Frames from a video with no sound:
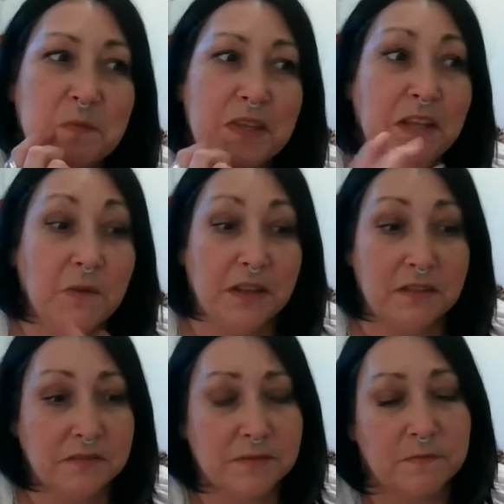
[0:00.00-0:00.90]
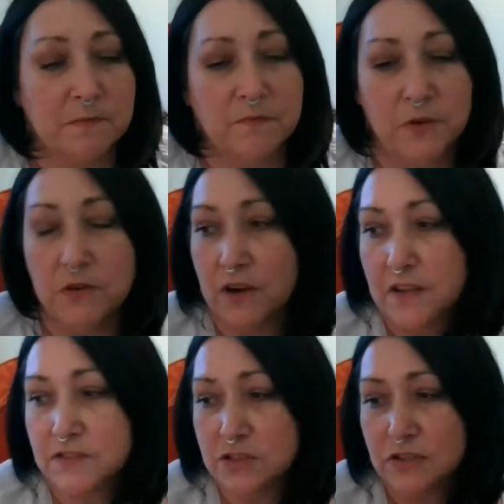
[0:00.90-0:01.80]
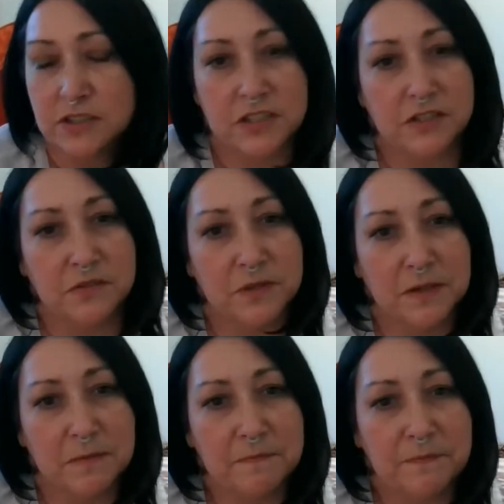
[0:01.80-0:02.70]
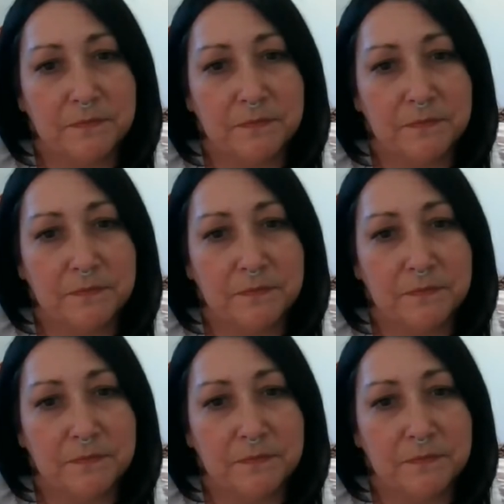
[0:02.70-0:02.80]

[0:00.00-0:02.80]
anyway, those photographs started to,